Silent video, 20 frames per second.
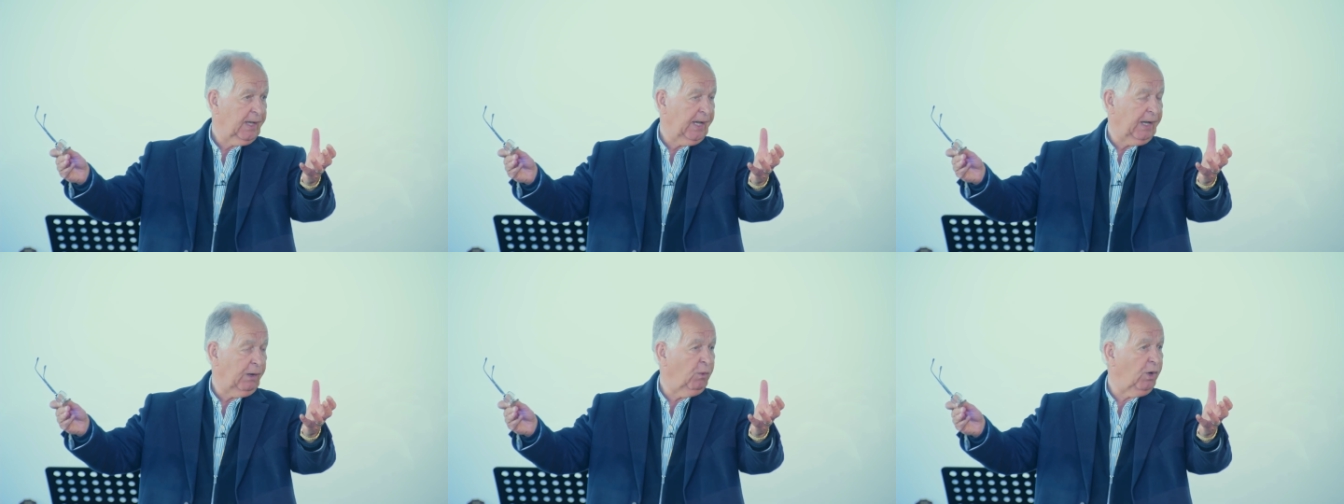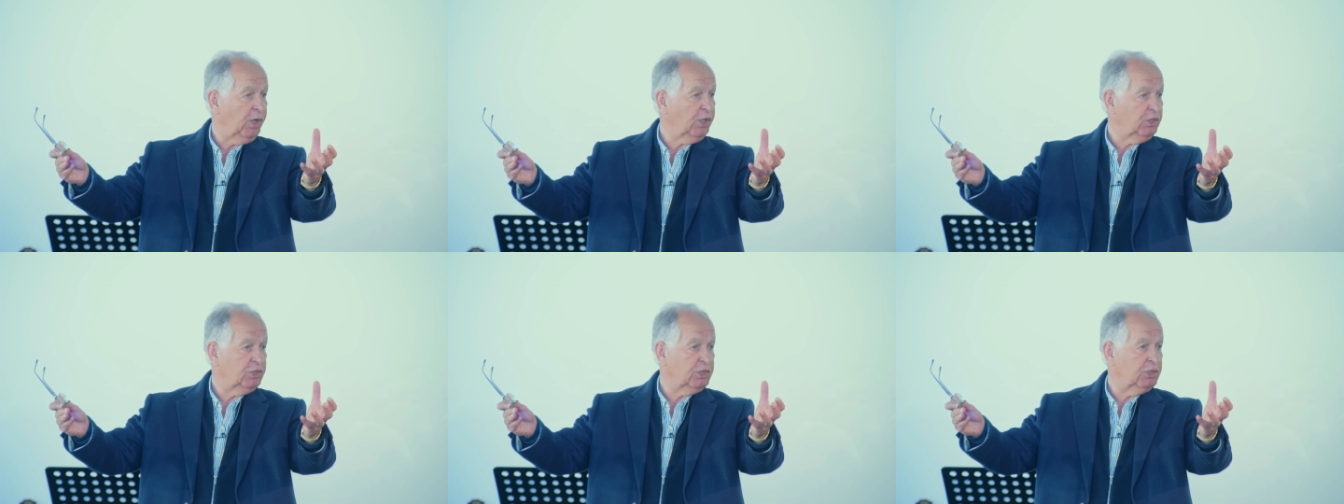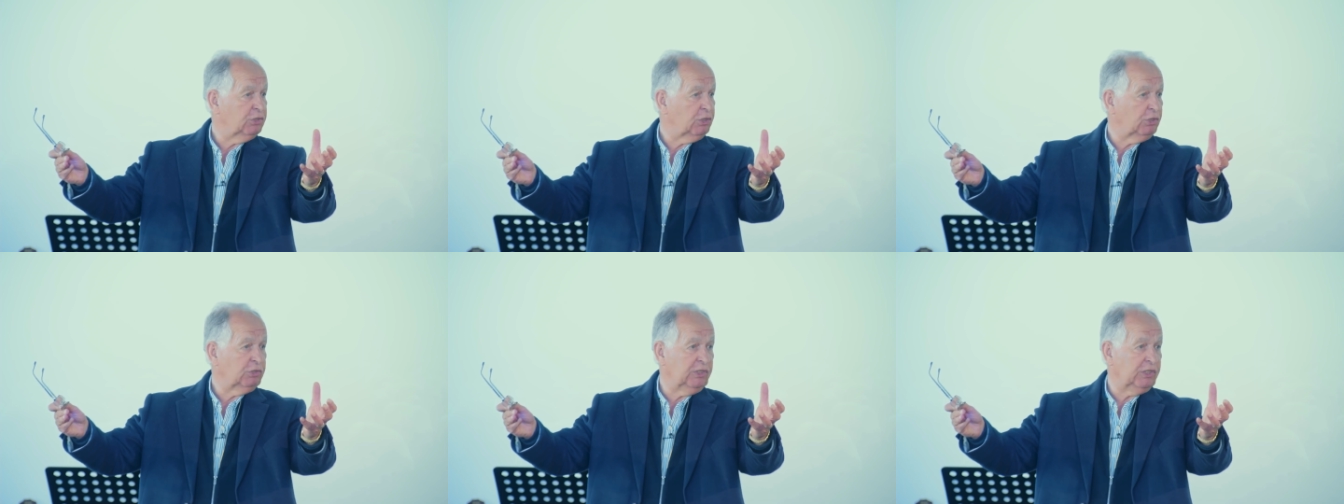I want you
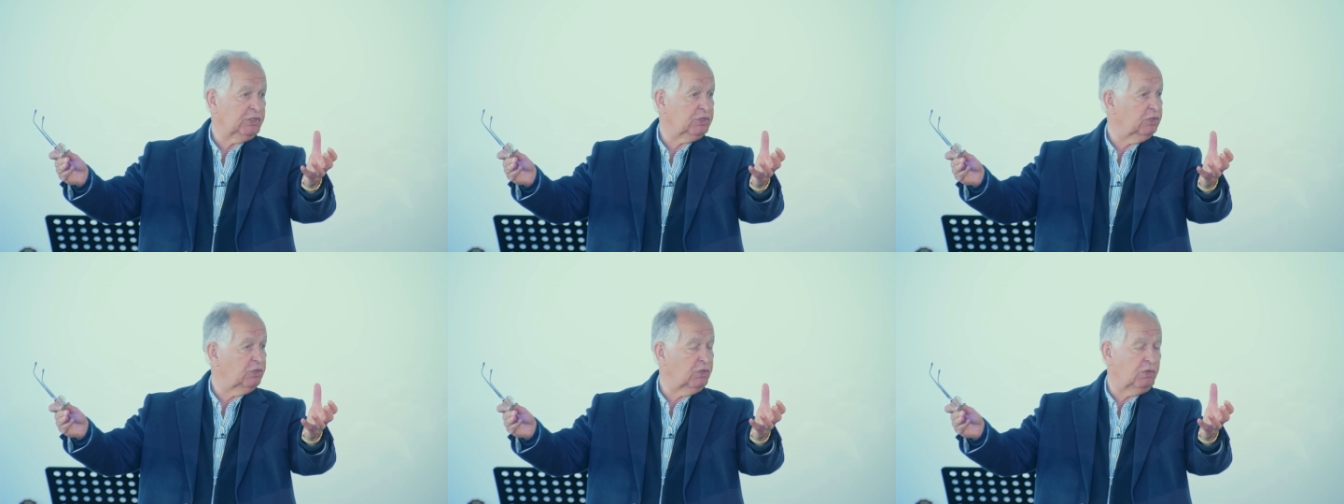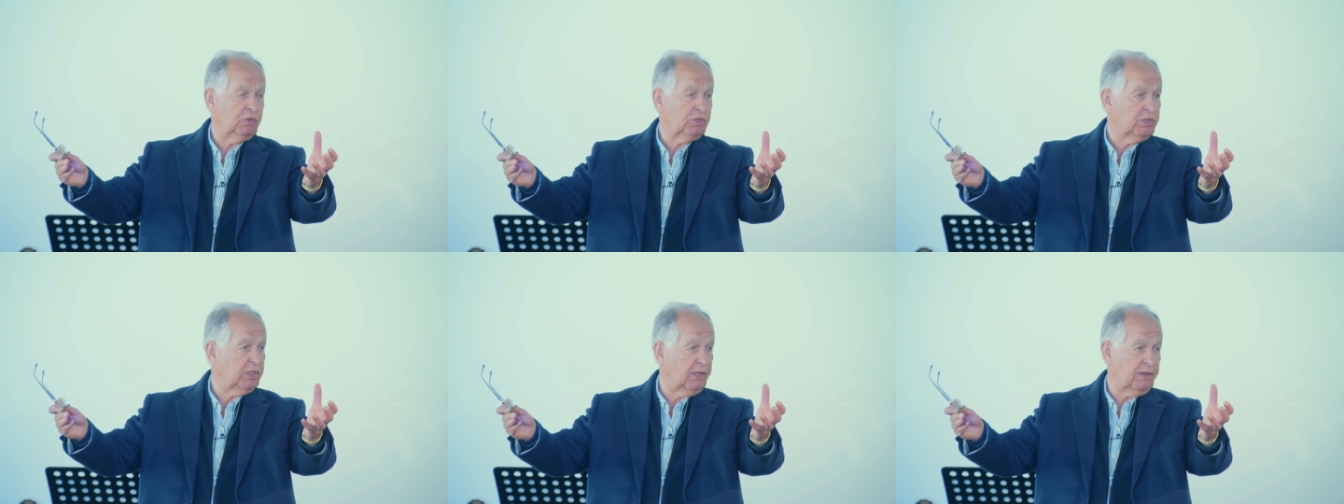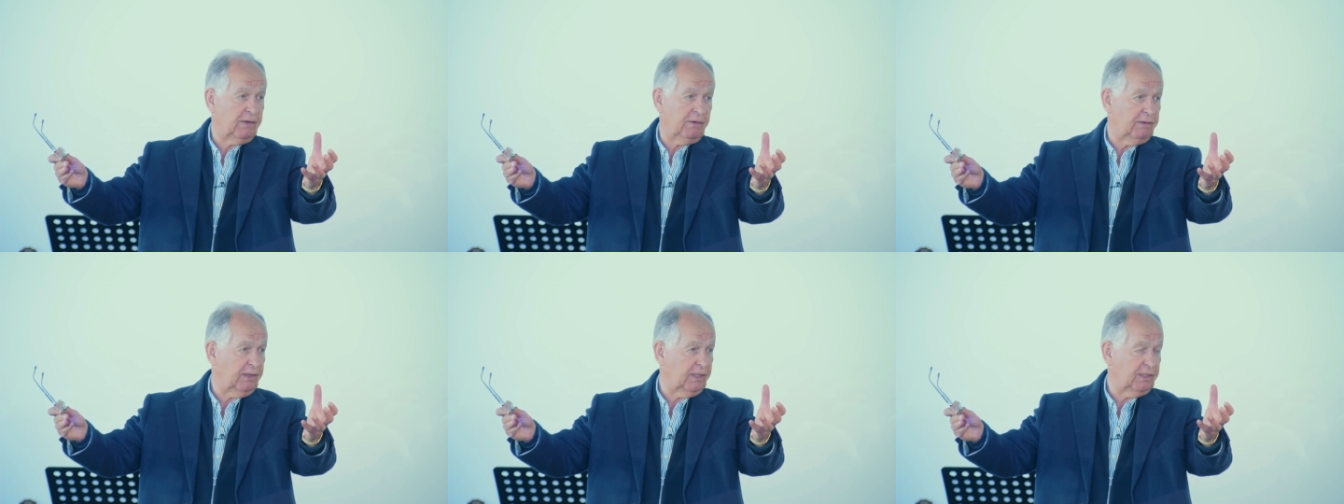to know there's no
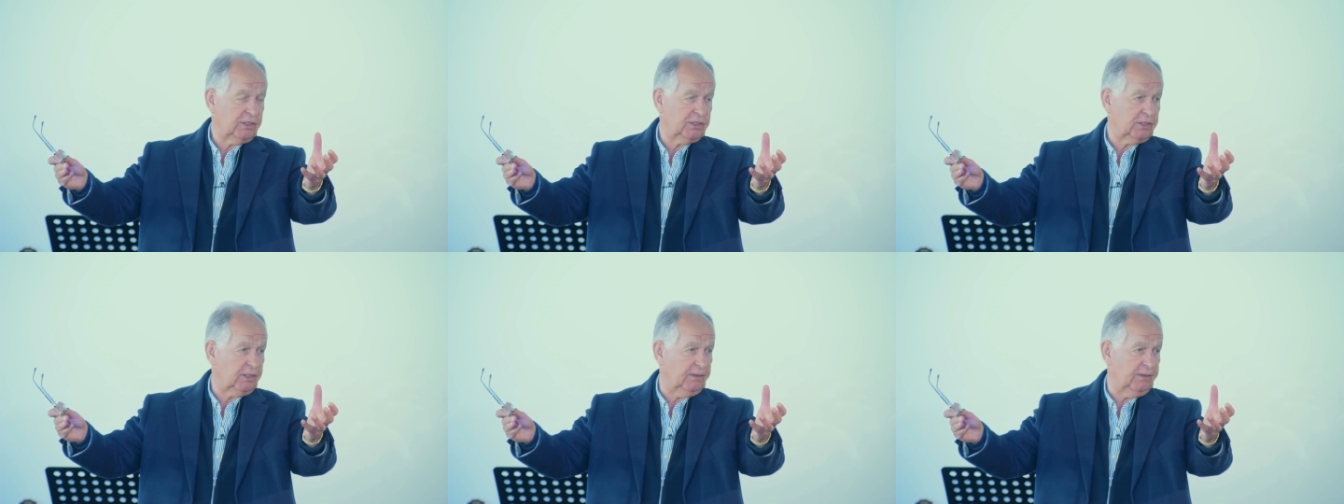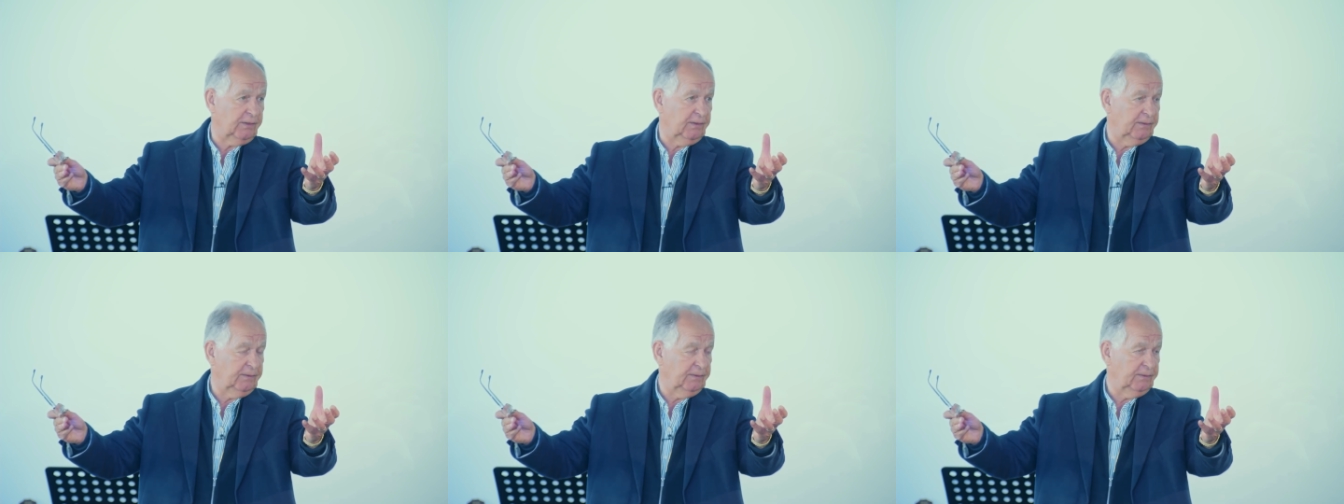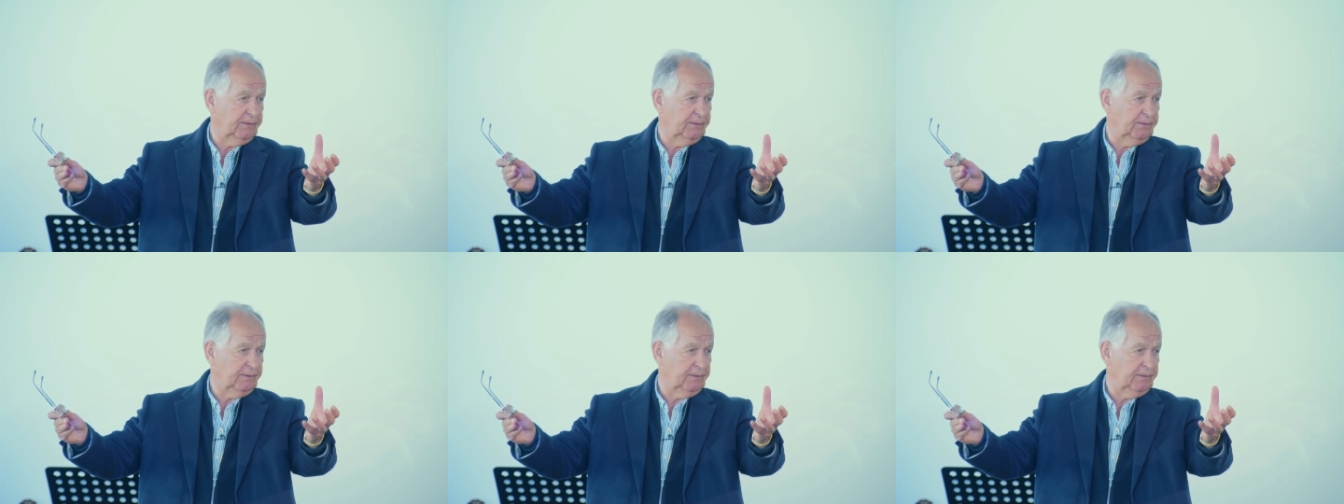generation,
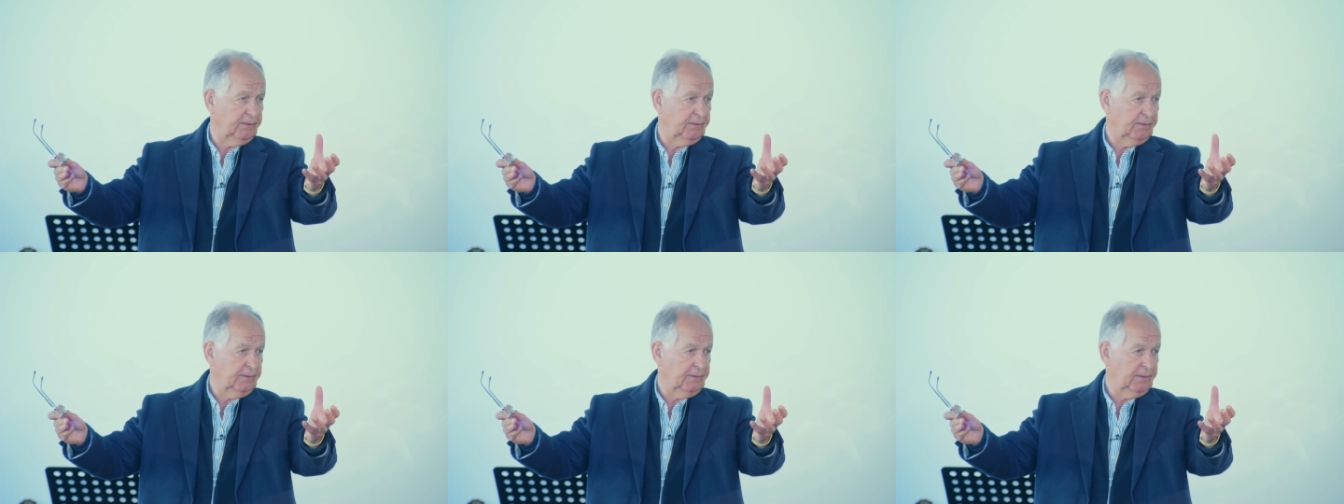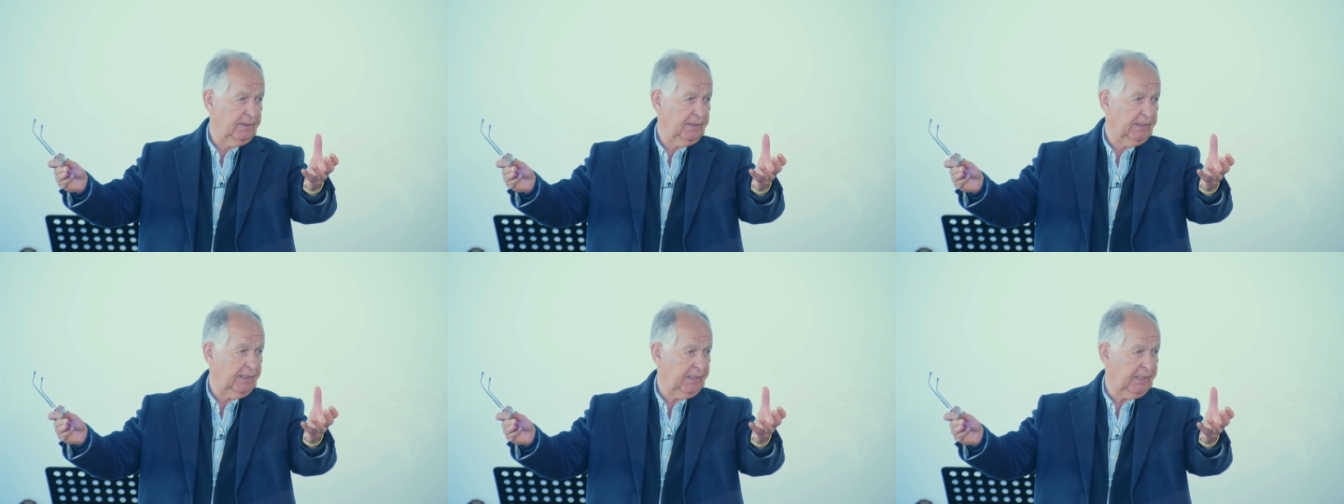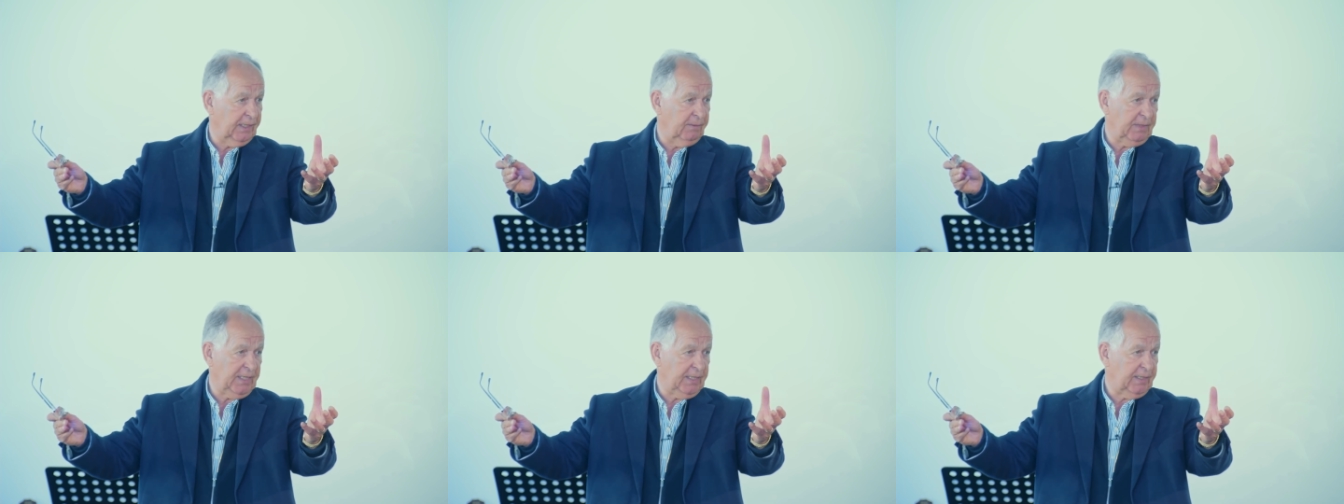
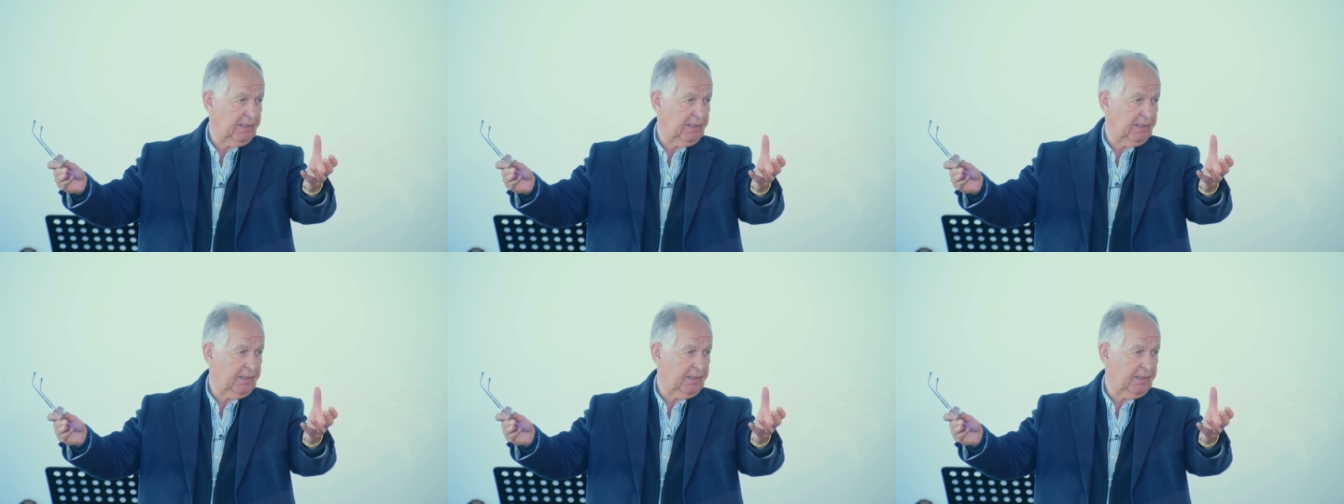hear me